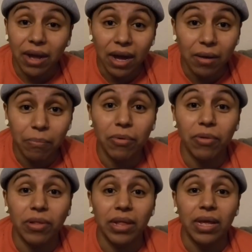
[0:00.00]

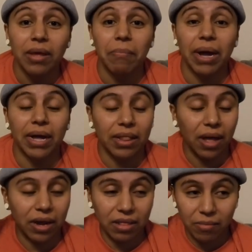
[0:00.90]
humbled by a
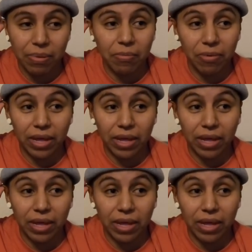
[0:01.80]
lot of the people